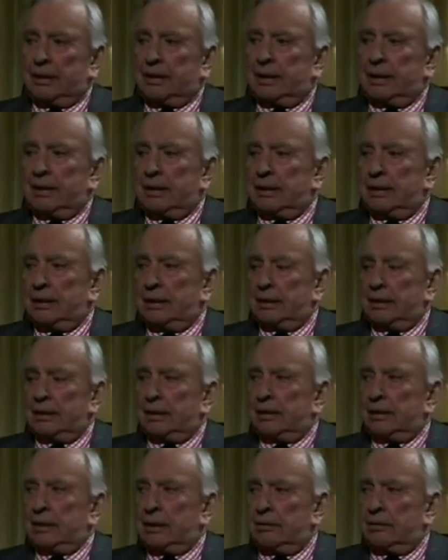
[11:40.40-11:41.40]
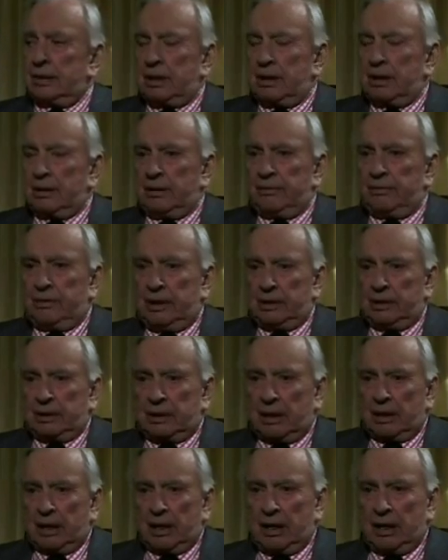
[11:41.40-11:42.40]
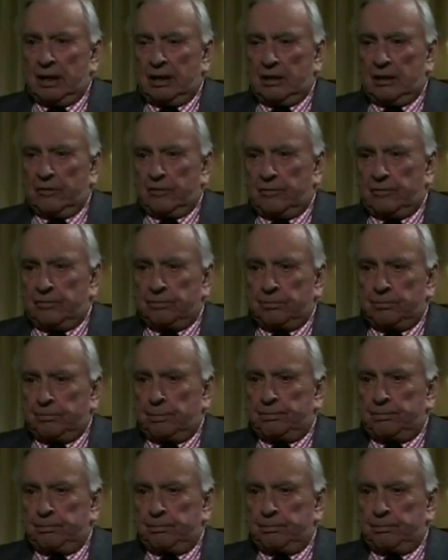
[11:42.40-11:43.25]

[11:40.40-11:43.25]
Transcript: getting curricula vitae of